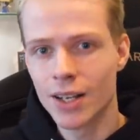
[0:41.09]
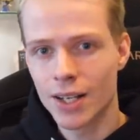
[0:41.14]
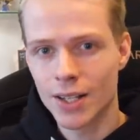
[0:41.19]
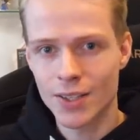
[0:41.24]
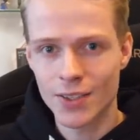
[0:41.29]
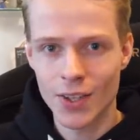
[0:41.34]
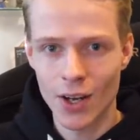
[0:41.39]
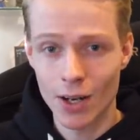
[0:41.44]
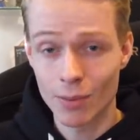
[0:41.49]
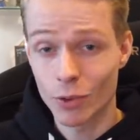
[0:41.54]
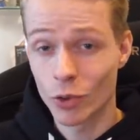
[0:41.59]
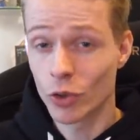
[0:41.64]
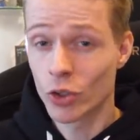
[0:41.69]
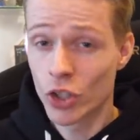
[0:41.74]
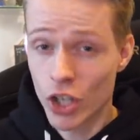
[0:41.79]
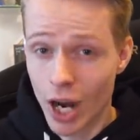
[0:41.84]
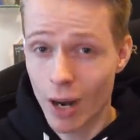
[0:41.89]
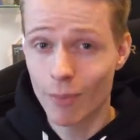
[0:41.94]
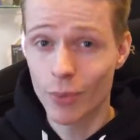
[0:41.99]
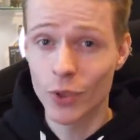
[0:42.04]
It's time to
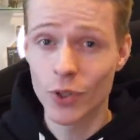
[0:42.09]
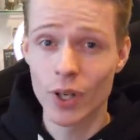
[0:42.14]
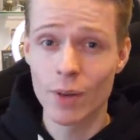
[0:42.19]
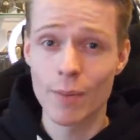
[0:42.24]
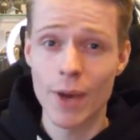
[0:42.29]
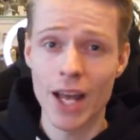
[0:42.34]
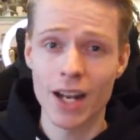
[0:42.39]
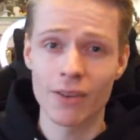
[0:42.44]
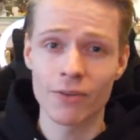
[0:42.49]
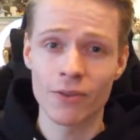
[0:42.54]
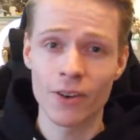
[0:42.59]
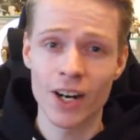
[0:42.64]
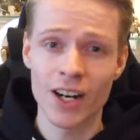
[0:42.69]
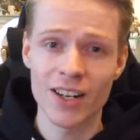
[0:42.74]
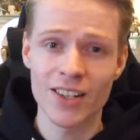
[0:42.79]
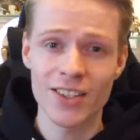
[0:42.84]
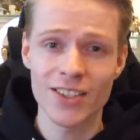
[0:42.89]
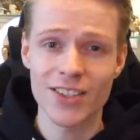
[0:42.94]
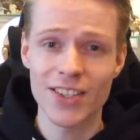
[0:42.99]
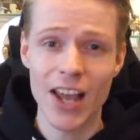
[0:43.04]
jump into the
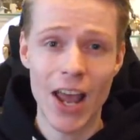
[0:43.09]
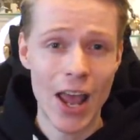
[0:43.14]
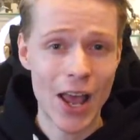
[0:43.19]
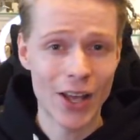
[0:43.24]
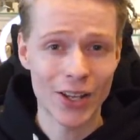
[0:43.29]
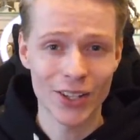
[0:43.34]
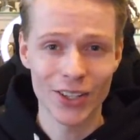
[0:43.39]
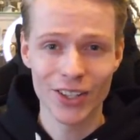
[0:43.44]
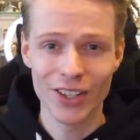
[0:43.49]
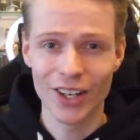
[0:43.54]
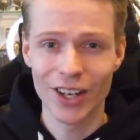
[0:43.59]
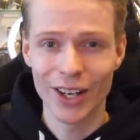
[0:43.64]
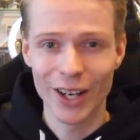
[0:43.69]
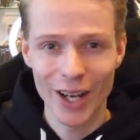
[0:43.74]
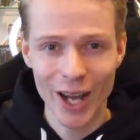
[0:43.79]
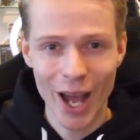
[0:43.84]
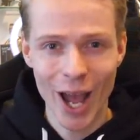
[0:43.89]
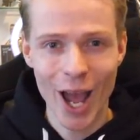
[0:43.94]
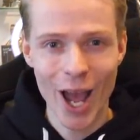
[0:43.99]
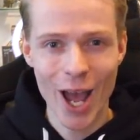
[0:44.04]
metaverse and
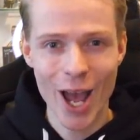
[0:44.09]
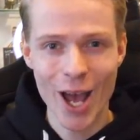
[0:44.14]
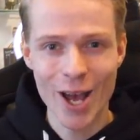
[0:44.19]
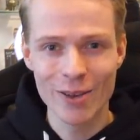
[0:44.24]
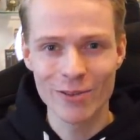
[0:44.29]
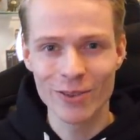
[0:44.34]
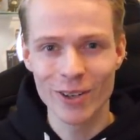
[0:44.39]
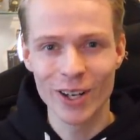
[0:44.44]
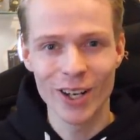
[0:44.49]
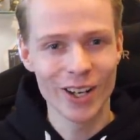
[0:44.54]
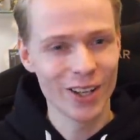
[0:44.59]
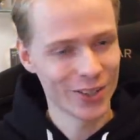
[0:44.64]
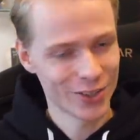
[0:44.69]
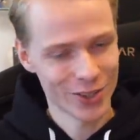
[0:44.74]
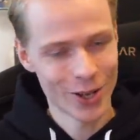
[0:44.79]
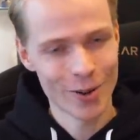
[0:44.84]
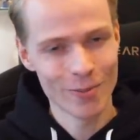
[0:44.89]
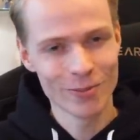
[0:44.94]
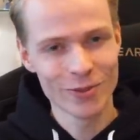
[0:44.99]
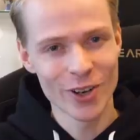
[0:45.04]
uh, have
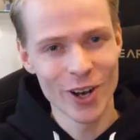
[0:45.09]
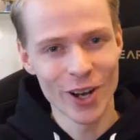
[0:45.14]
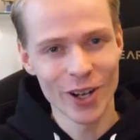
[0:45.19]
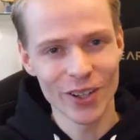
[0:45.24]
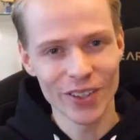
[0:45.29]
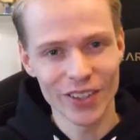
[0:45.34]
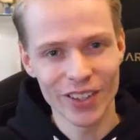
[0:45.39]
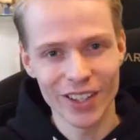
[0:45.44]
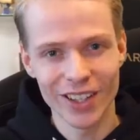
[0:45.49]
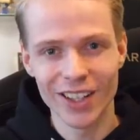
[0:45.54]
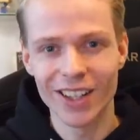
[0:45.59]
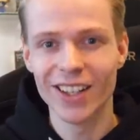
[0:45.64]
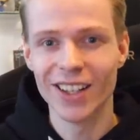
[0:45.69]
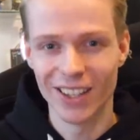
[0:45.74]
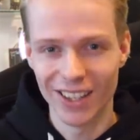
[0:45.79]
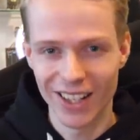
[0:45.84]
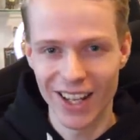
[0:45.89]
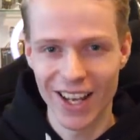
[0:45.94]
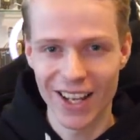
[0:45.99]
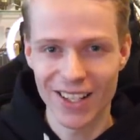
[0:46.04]
some fun.
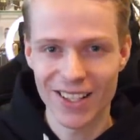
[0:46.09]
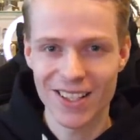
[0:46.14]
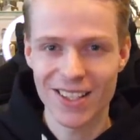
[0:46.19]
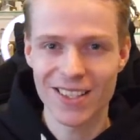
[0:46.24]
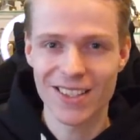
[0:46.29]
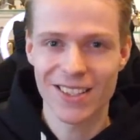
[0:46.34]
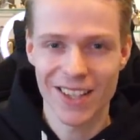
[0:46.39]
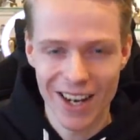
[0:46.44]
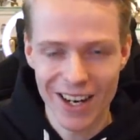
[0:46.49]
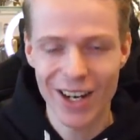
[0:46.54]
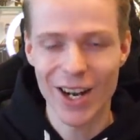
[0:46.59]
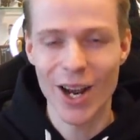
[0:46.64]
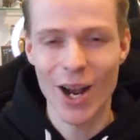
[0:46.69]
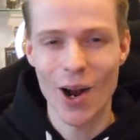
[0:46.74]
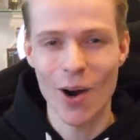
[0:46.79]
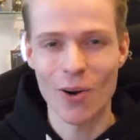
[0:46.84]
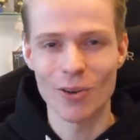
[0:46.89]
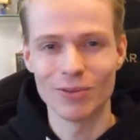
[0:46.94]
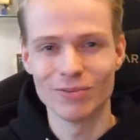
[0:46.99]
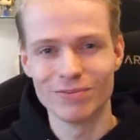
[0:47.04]
Let's
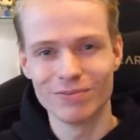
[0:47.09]
go.